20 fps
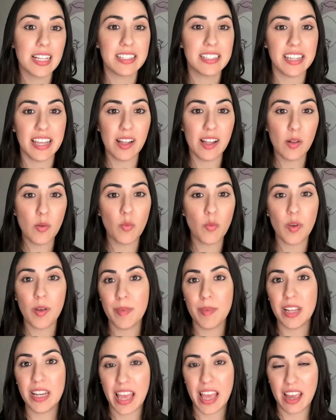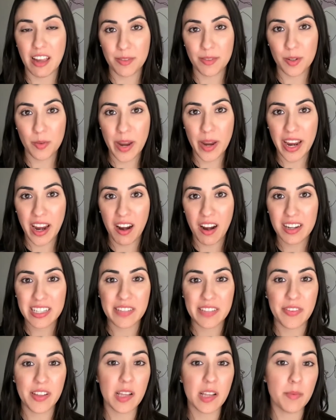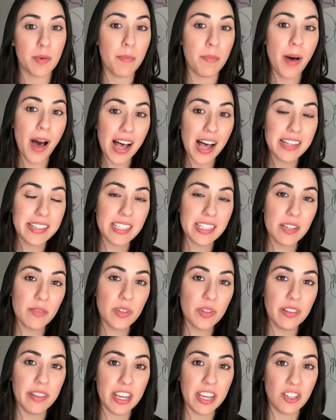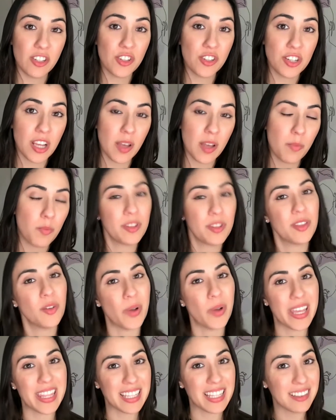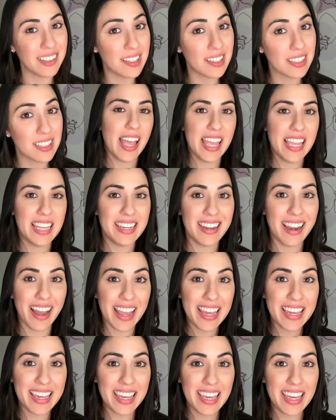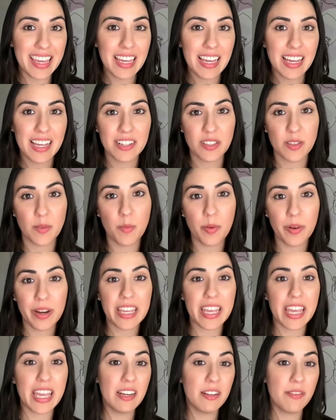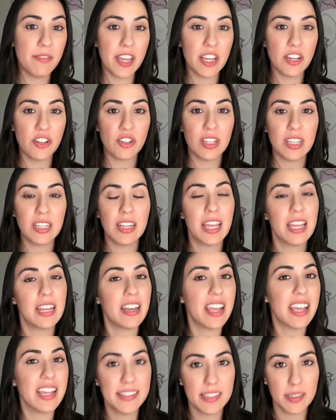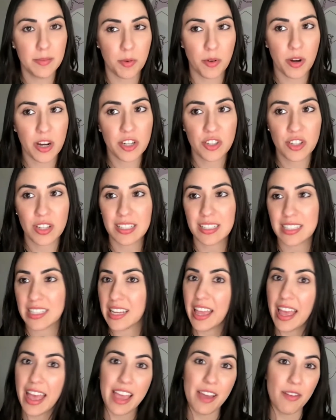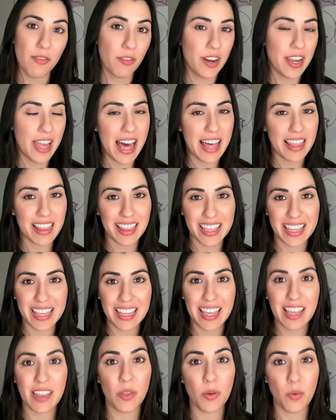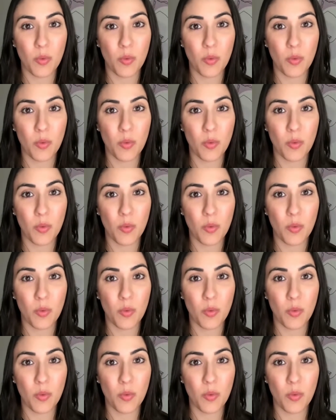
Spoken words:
to help women everywhere develop a positive relationship with the way they look. And Nike, to bring innovation and inspiration to every athlete in the